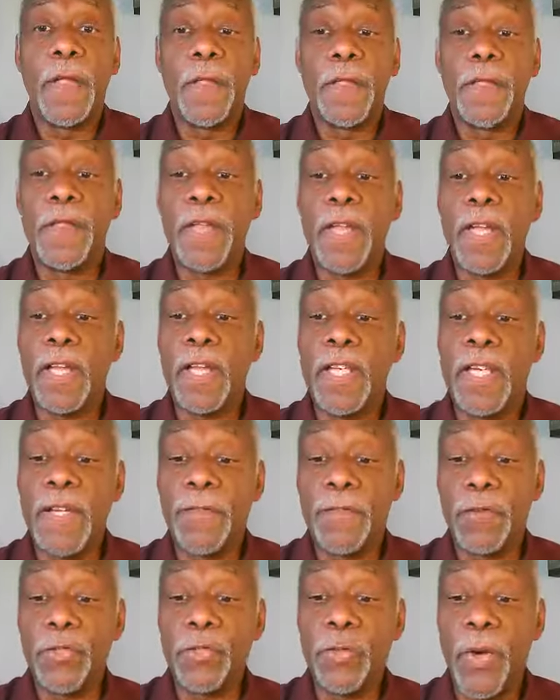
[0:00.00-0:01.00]
Then
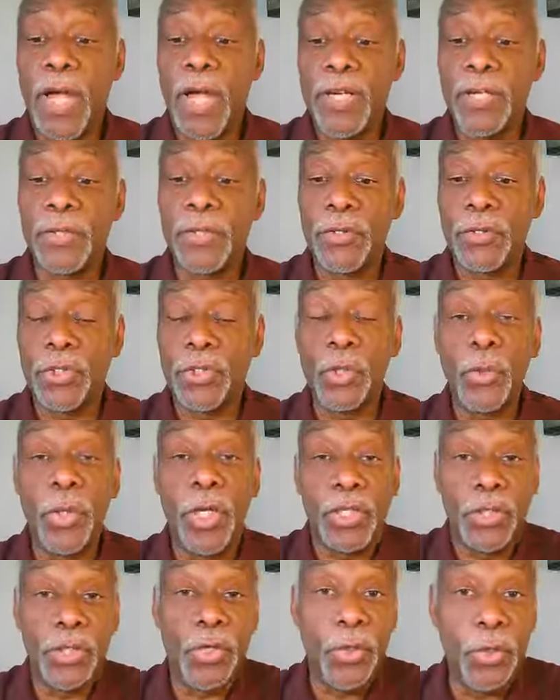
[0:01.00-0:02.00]
if you try to do
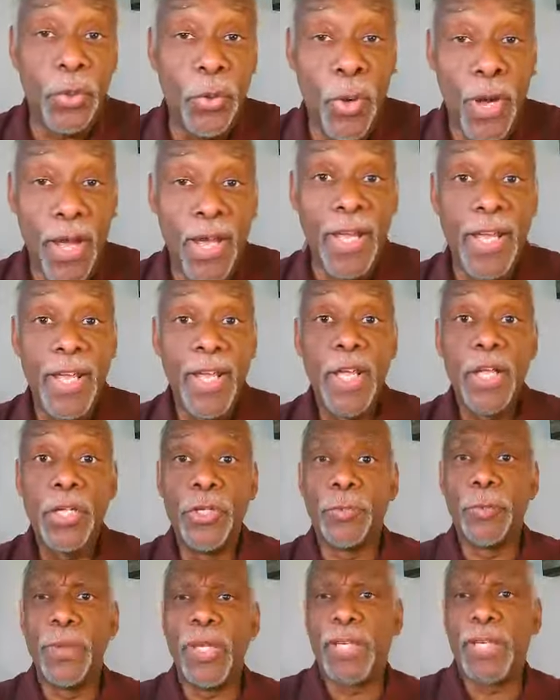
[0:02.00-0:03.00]
it your way,
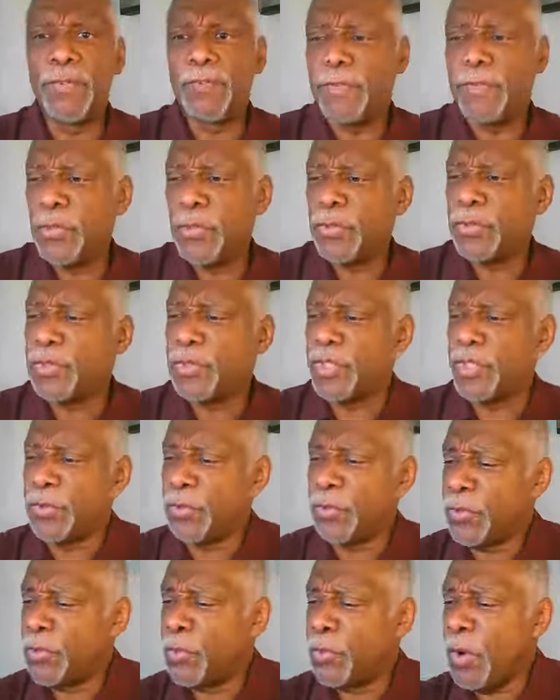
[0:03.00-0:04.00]
you'll be confused and
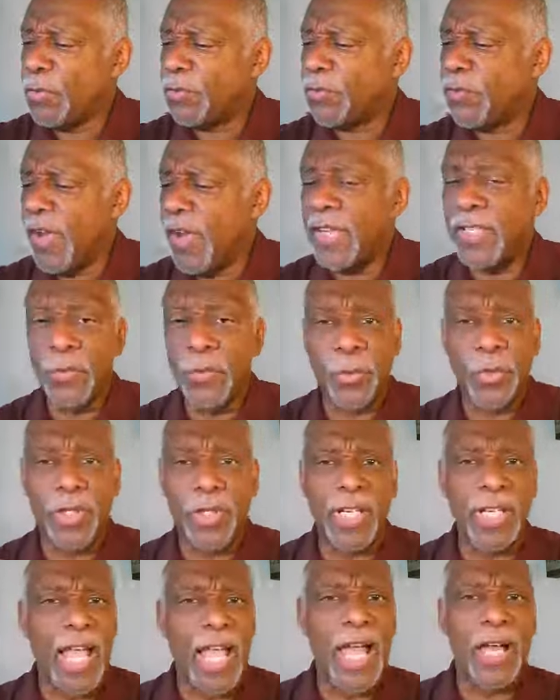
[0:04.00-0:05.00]
you won't find it
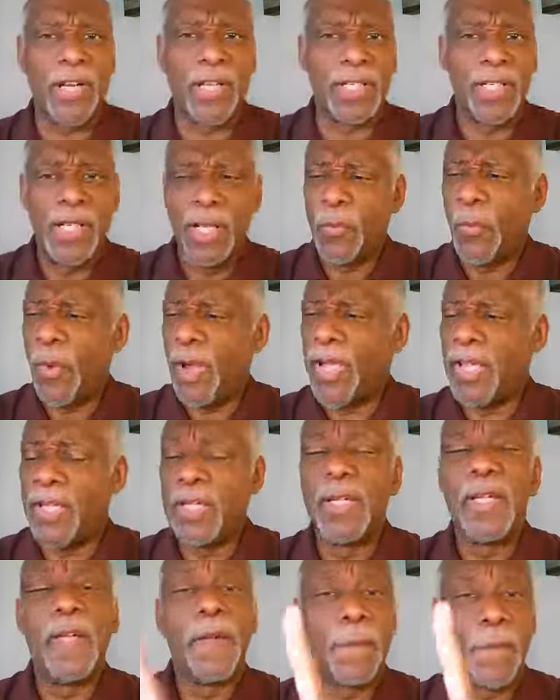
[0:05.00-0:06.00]
working out. And
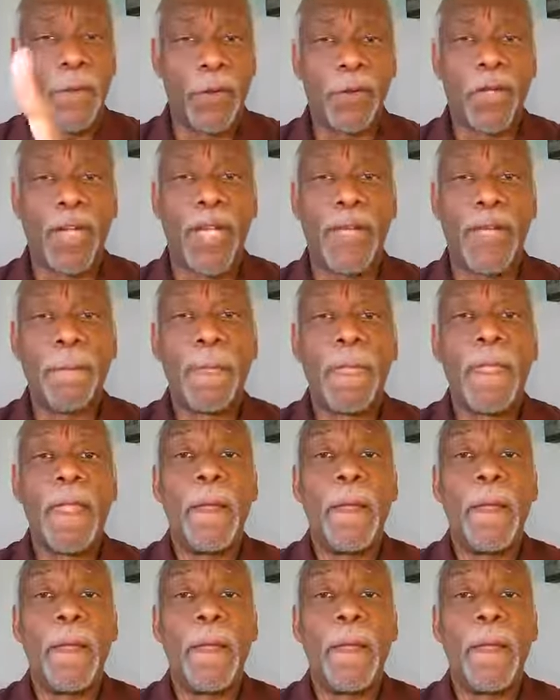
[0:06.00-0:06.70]
why? Okay.